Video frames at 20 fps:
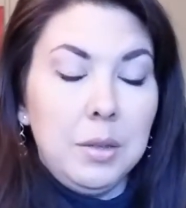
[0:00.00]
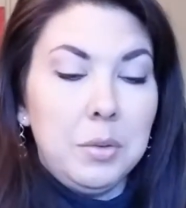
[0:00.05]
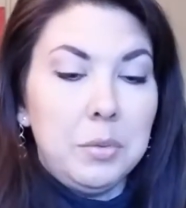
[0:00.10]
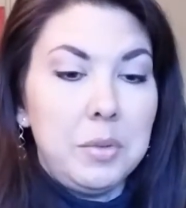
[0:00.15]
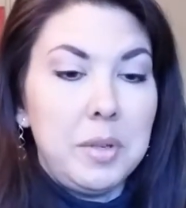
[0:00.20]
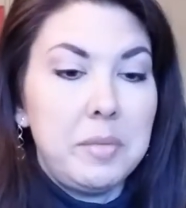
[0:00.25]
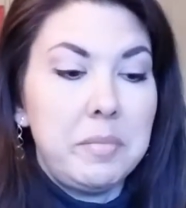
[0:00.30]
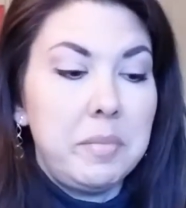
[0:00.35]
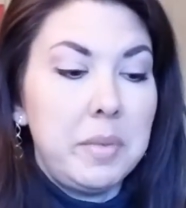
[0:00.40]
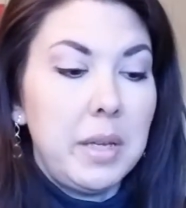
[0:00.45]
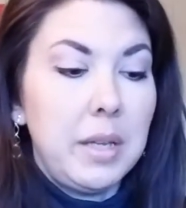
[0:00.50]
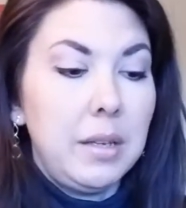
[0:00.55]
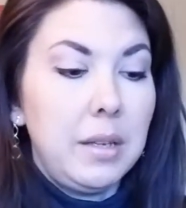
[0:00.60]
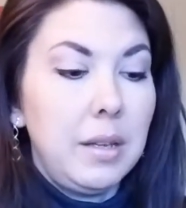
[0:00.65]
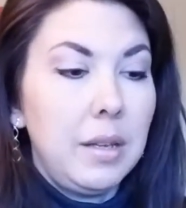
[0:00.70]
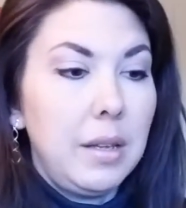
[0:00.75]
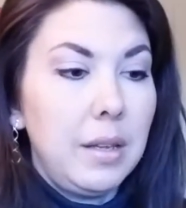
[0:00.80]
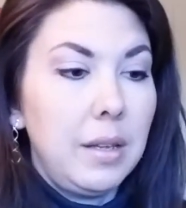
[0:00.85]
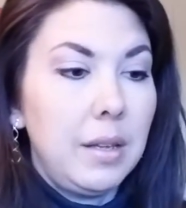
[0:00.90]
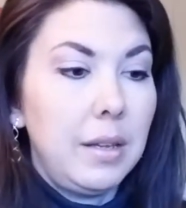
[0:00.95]
We've been
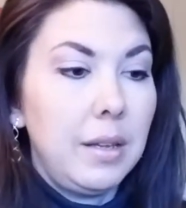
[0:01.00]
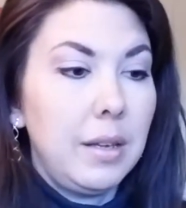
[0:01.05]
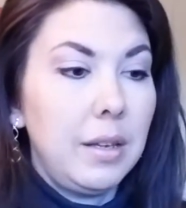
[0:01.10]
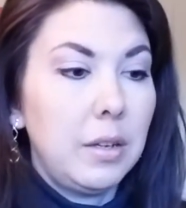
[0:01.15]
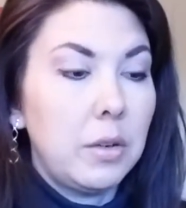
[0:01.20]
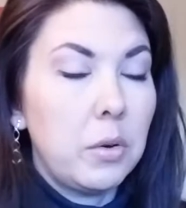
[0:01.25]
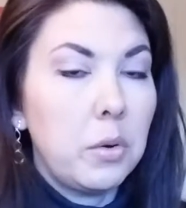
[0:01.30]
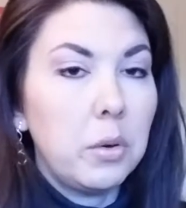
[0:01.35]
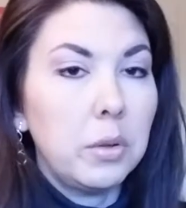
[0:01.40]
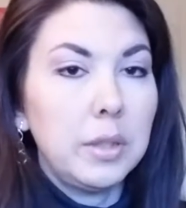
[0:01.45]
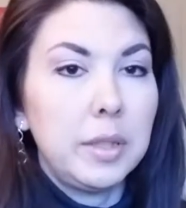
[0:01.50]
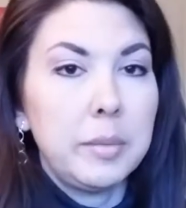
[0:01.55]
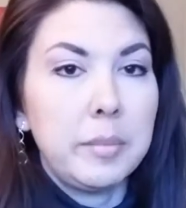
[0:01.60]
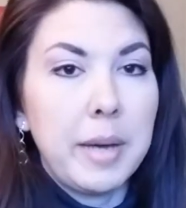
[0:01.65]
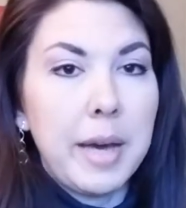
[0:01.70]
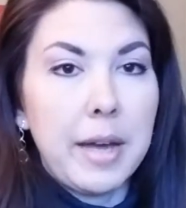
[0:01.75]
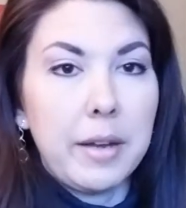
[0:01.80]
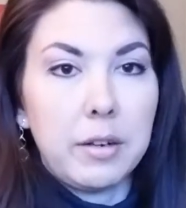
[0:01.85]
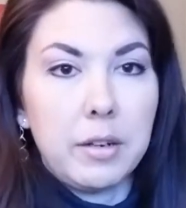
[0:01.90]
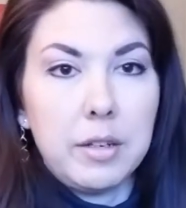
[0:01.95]
in a holding
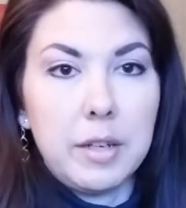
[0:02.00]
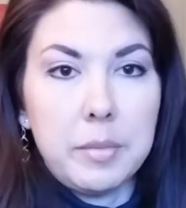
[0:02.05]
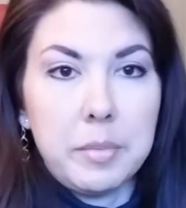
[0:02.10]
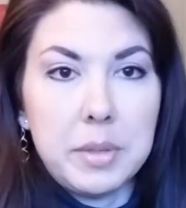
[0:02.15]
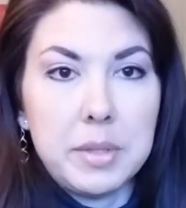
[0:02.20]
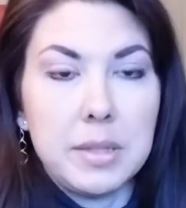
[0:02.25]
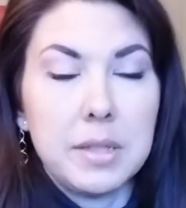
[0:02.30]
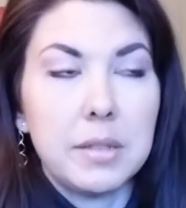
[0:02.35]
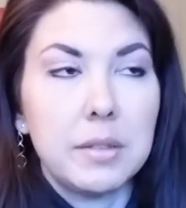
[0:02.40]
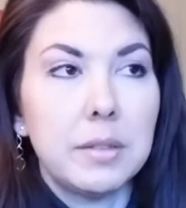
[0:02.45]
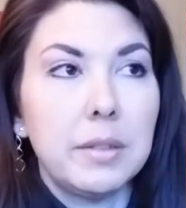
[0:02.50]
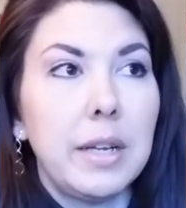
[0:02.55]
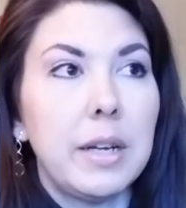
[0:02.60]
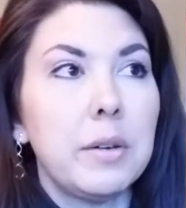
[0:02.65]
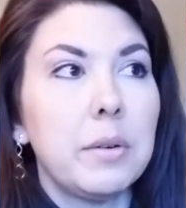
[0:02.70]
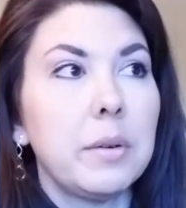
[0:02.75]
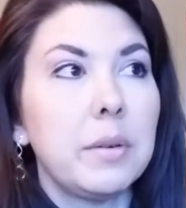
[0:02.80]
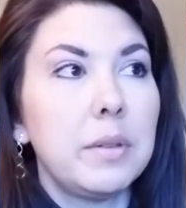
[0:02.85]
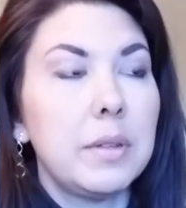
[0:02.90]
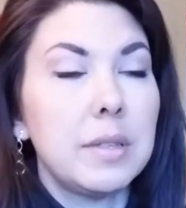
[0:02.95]
pattern up until
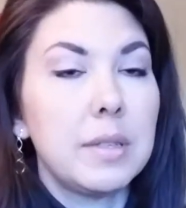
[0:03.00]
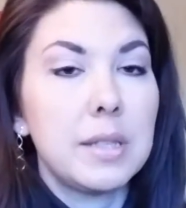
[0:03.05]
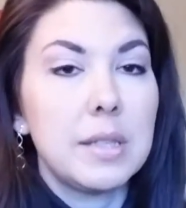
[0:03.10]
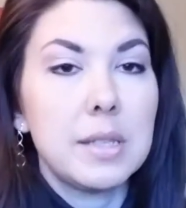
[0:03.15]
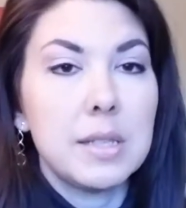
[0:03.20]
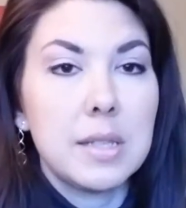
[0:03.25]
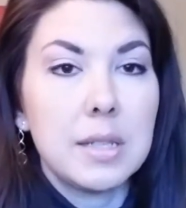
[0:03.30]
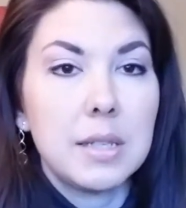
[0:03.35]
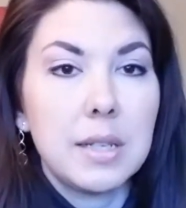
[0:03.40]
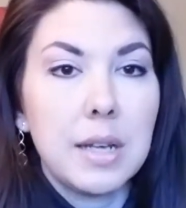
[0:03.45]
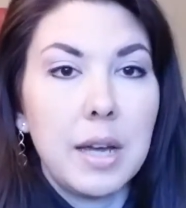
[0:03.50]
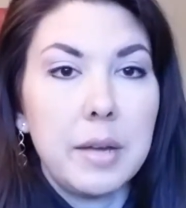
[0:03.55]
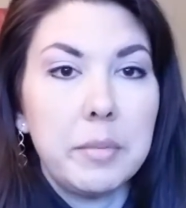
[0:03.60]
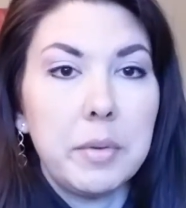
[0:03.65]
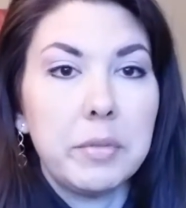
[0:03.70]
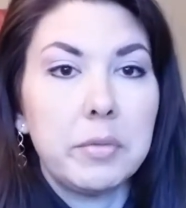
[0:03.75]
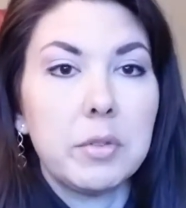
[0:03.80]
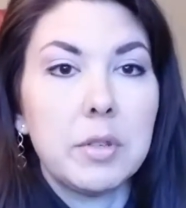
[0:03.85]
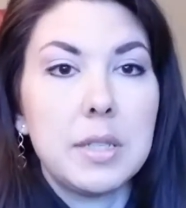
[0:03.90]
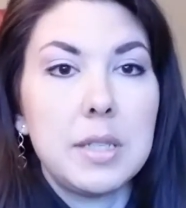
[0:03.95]
now. This is the time
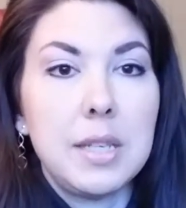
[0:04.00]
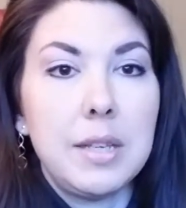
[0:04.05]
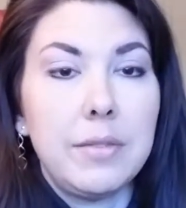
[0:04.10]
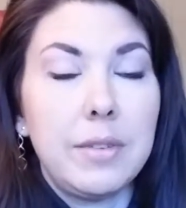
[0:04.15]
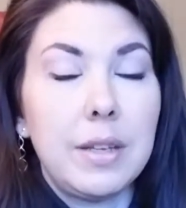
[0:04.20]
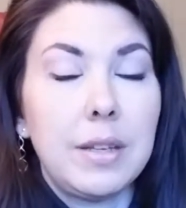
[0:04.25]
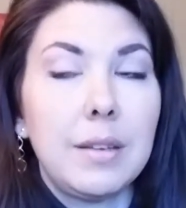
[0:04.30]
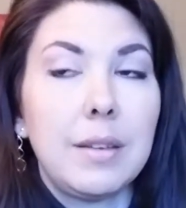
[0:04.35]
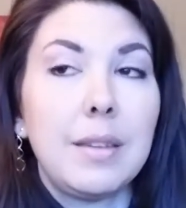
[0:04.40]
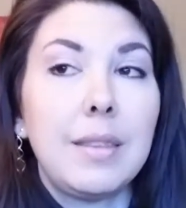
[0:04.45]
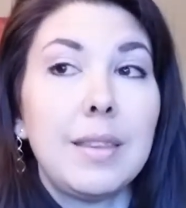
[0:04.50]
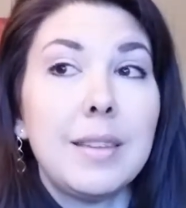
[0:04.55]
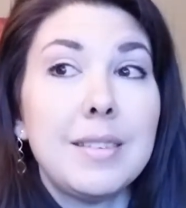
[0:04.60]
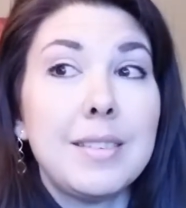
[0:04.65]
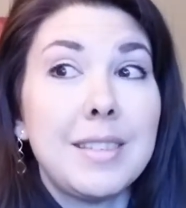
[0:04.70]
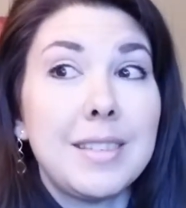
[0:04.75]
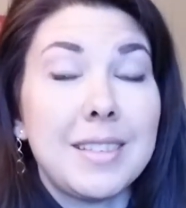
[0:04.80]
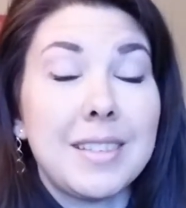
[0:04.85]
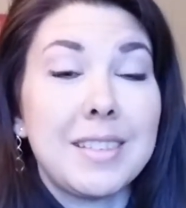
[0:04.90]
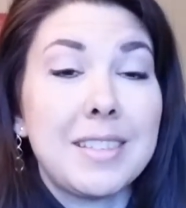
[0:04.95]
of receiving. This
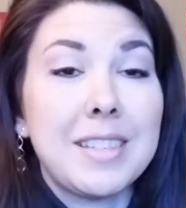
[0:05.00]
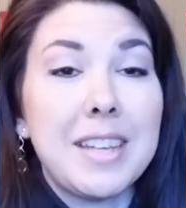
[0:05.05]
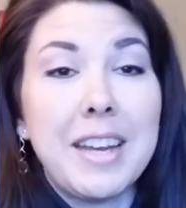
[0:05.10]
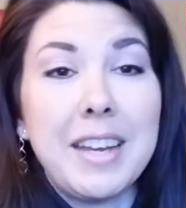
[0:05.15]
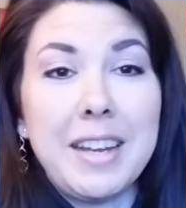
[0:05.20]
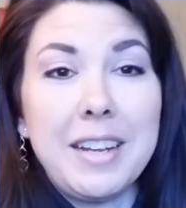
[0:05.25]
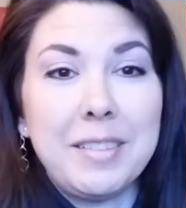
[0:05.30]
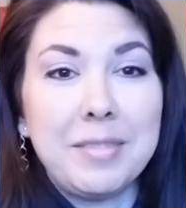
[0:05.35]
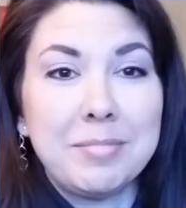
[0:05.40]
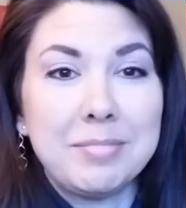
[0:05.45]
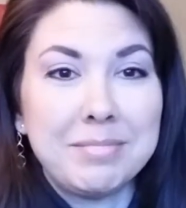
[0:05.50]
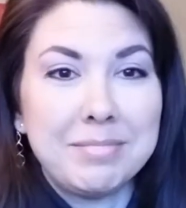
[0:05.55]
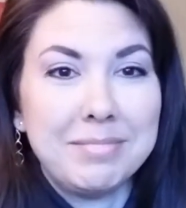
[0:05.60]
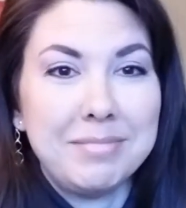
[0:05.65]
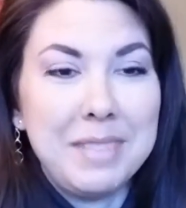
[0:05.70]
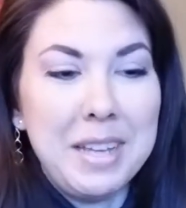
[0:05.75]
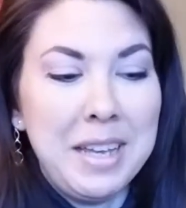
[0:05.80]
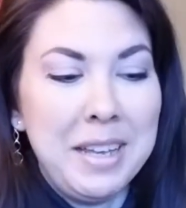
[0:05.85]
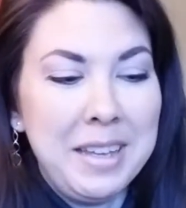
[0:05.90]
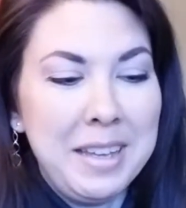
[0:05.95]
is exciting.
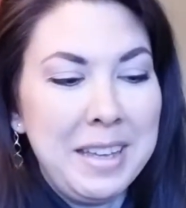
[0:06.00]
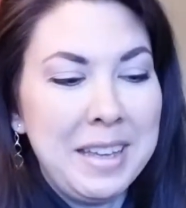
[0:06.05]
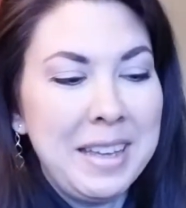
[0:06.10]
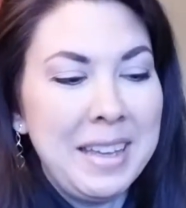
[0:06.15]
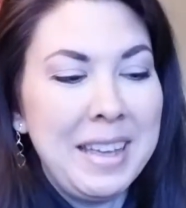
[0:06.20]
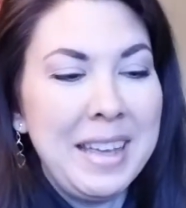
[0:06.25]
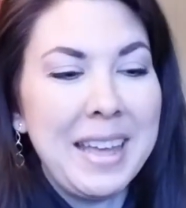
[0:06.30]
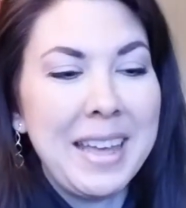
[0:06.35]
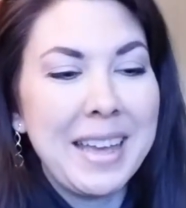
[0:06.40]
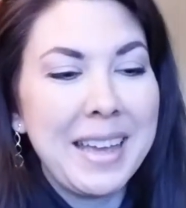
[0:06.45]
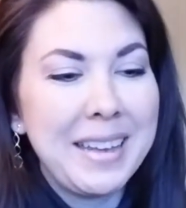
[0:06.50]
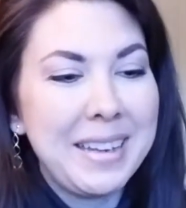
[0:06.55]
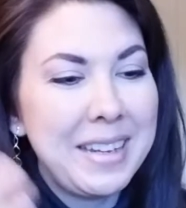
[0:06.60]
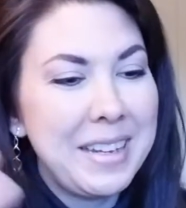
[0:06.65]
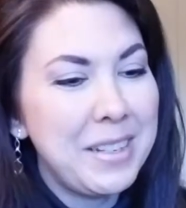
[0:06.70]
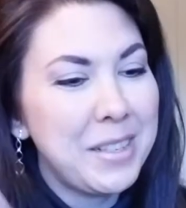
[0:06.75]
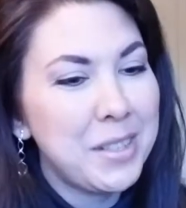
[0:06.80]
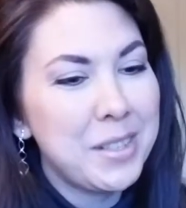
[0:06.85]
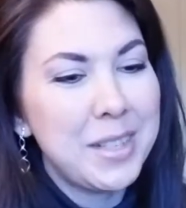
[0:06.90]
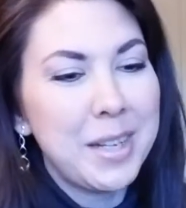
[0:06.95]
And
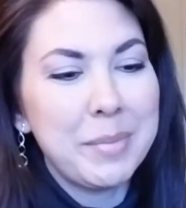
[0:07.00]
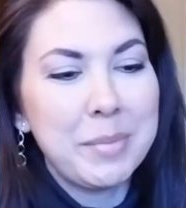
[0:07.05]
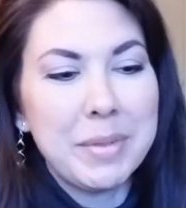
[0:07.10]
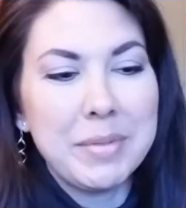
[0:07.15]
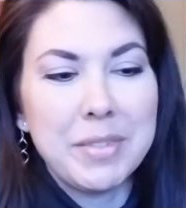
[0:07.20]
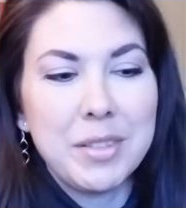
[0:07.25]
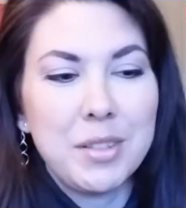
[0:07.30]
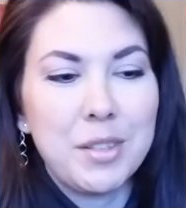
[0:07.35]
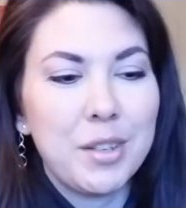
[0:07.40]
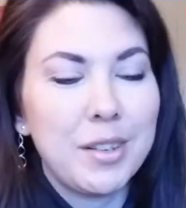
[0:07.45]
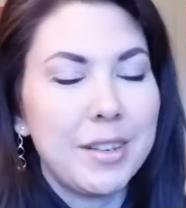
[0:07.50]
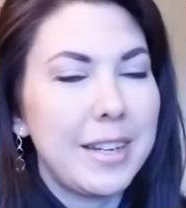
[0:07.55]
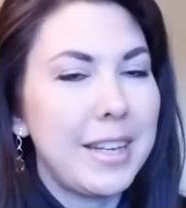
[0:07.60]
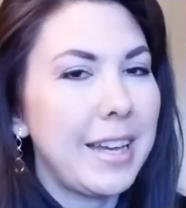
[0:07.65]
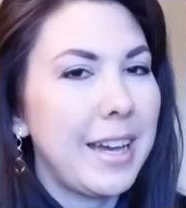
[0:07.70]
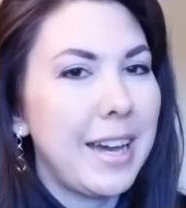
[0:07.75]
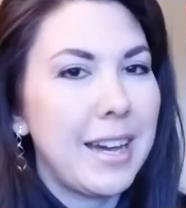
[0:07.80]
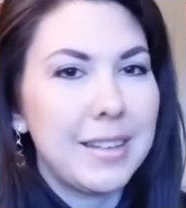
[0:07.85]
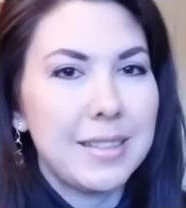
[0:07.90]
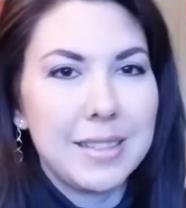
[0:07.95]
each step of the journey
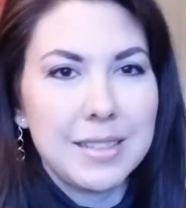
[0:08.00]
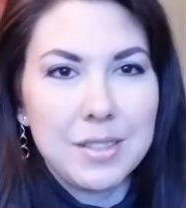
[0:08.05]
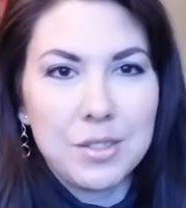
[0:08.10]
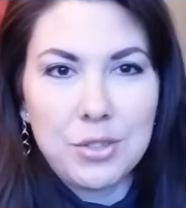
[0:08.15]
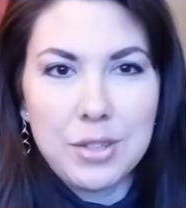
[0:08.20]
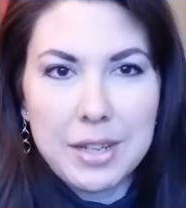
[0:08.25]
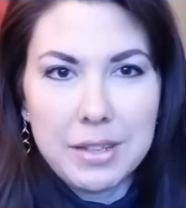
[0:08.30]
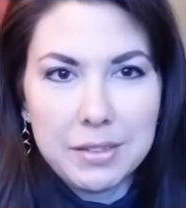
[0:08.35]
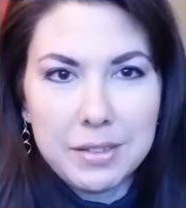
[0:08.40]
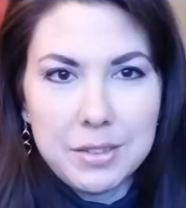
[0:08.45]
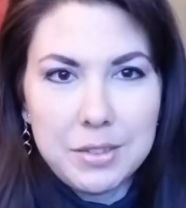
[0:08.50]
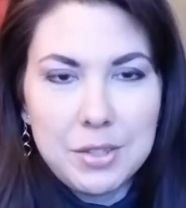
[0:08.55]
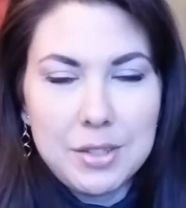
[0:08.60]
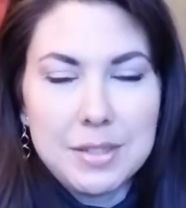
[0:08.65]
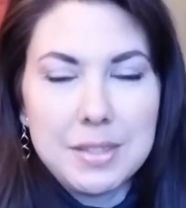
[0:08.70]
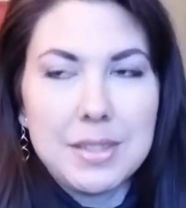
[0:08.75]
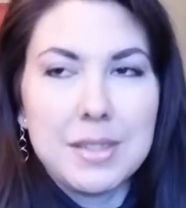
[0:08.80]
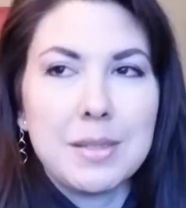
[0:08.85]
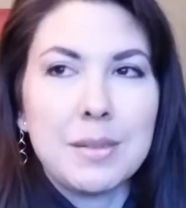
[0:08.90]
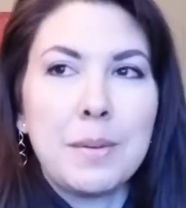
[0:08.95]
has its
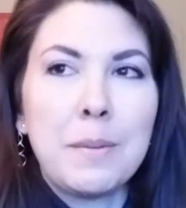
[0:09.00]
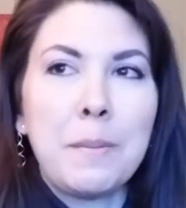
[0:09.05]
challenges.